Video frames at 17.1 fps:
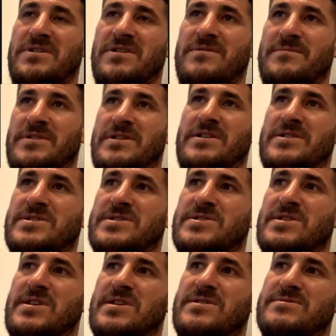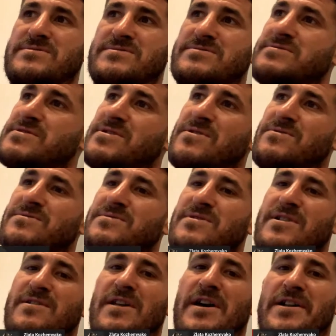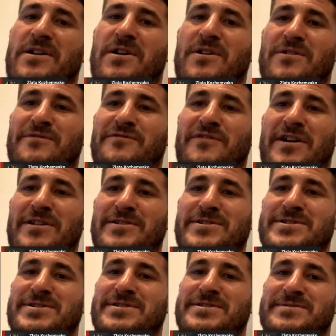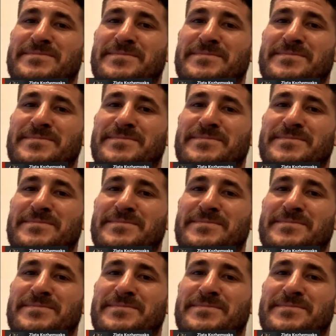them, and as a lot of other fighters.